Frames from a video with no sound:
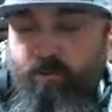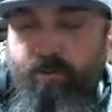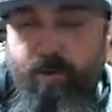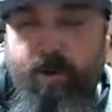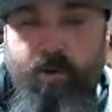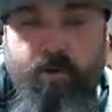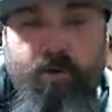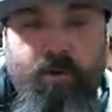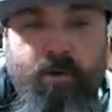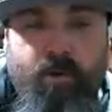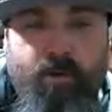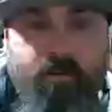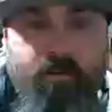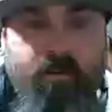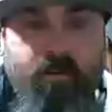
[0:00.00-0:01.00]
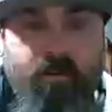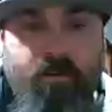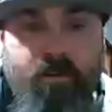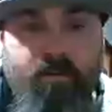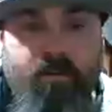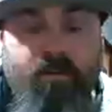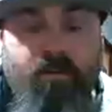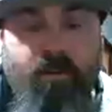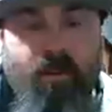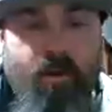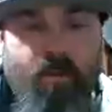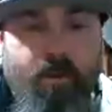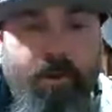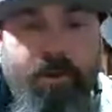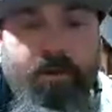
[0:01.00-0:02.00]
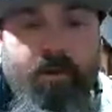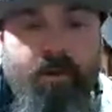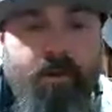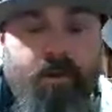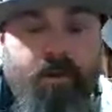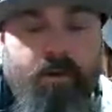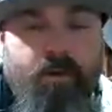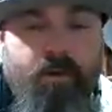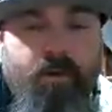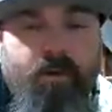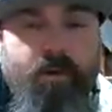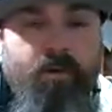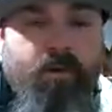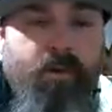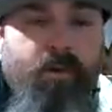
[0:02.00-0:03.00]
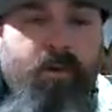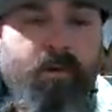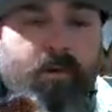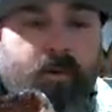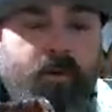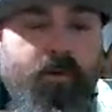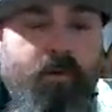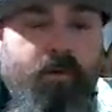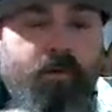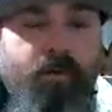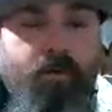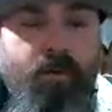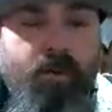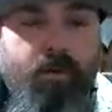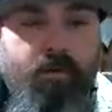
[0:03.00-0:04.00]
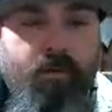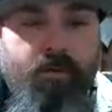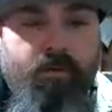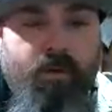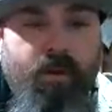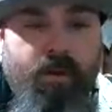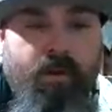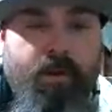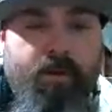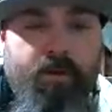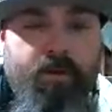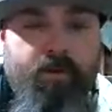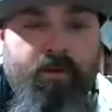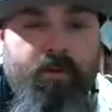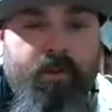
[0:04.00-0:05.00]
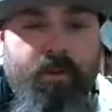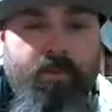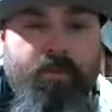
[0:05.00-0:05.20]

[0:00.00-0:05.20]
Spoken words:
Why would I do that? It's a lot of money. Leather, just so you guys understand, leather isn't cheap.